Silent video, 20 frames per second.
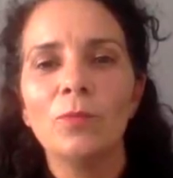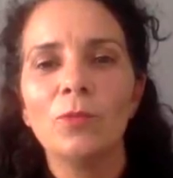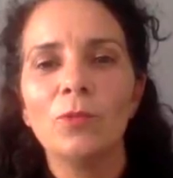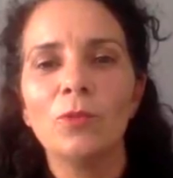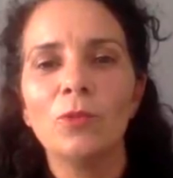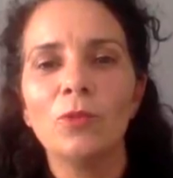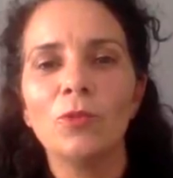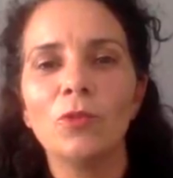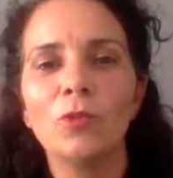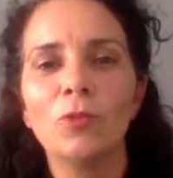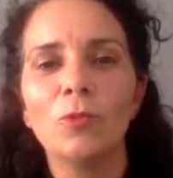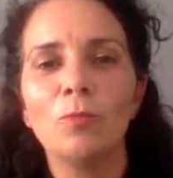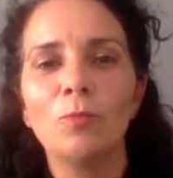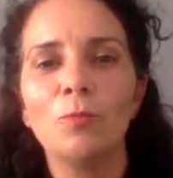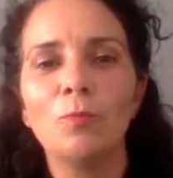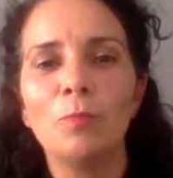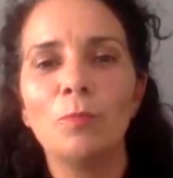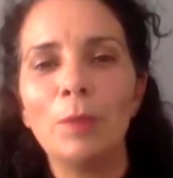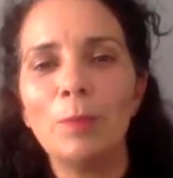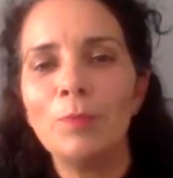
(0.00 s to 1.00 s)
do you just
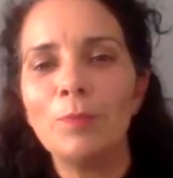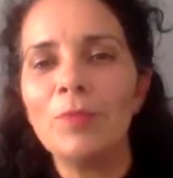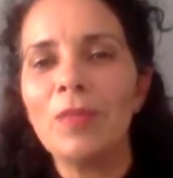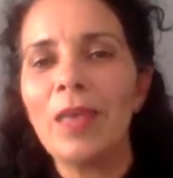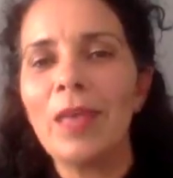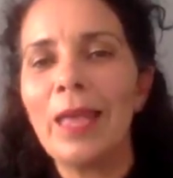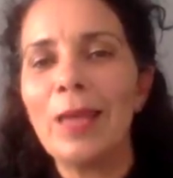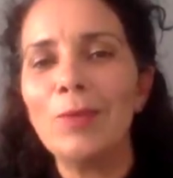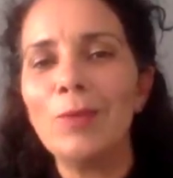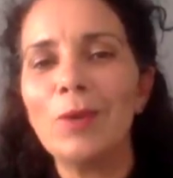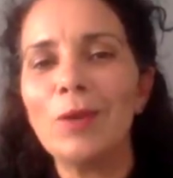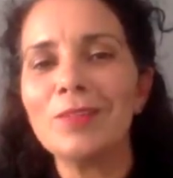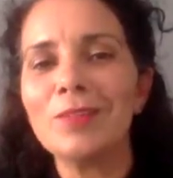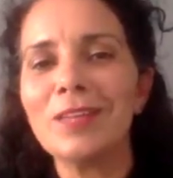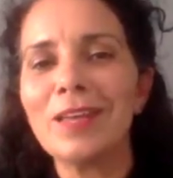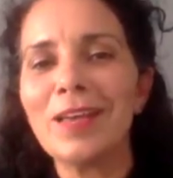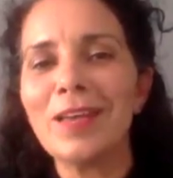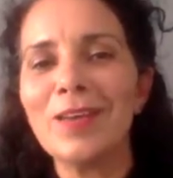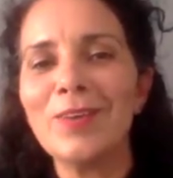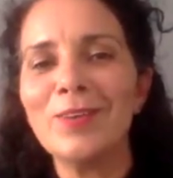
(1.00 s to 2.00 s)
beat the N-word
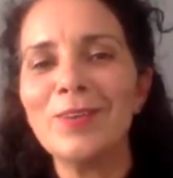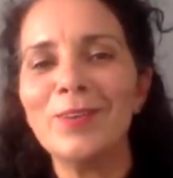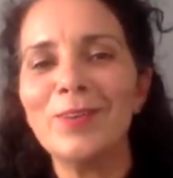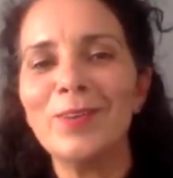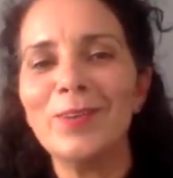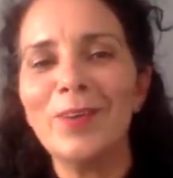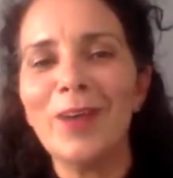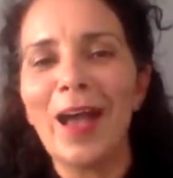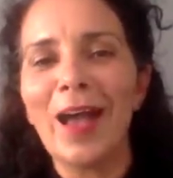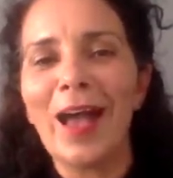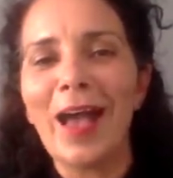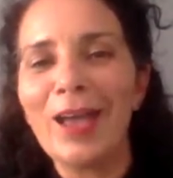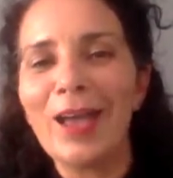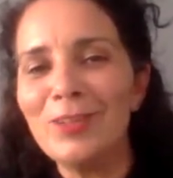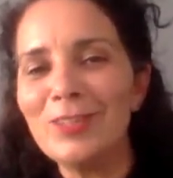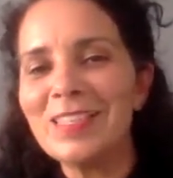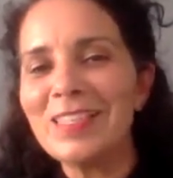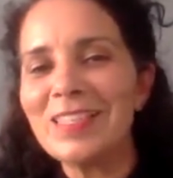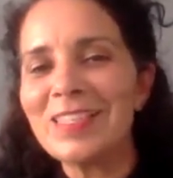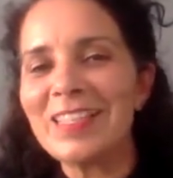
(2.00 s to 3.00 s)
out? How
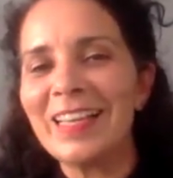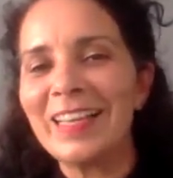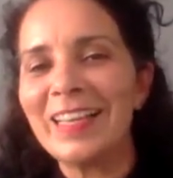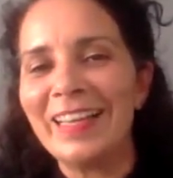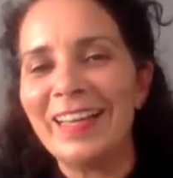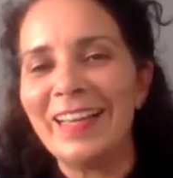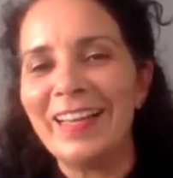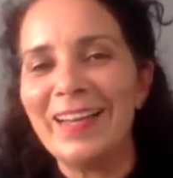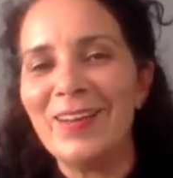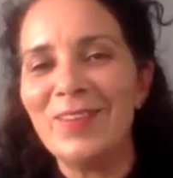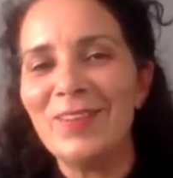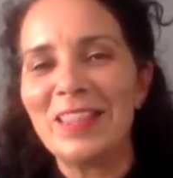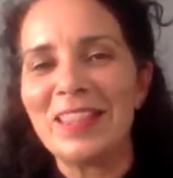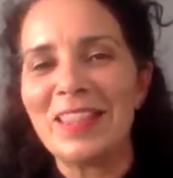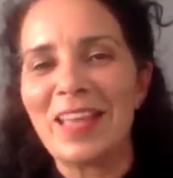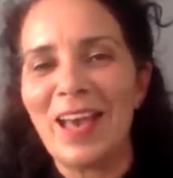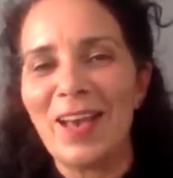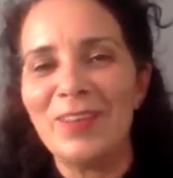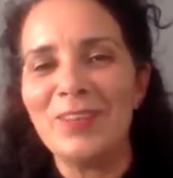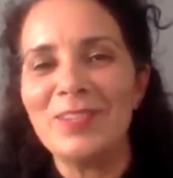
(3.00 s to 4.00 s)
do you sing it
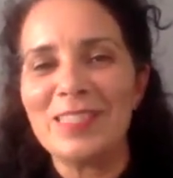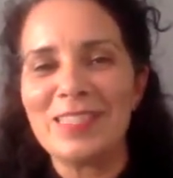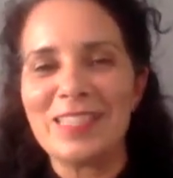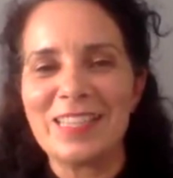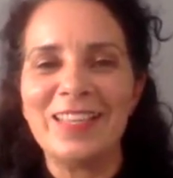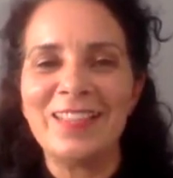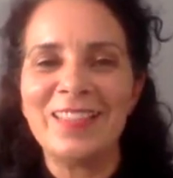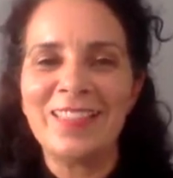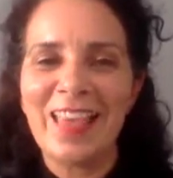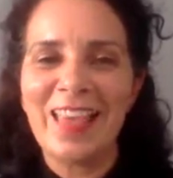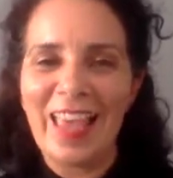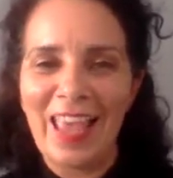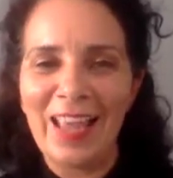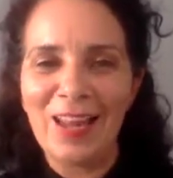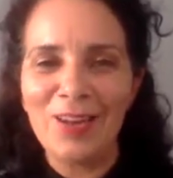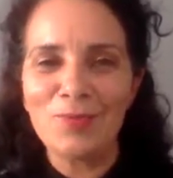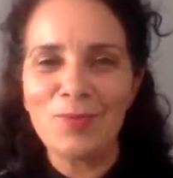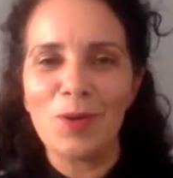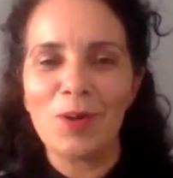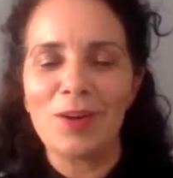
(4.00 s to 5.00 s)
without saying the
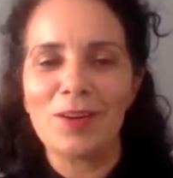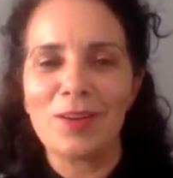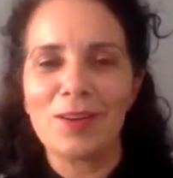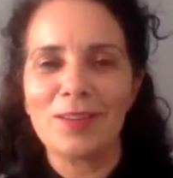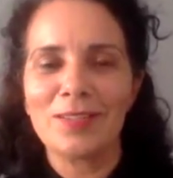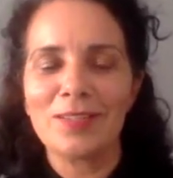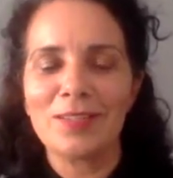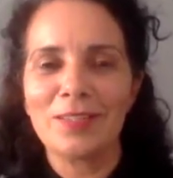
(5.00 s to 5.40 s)
N-word?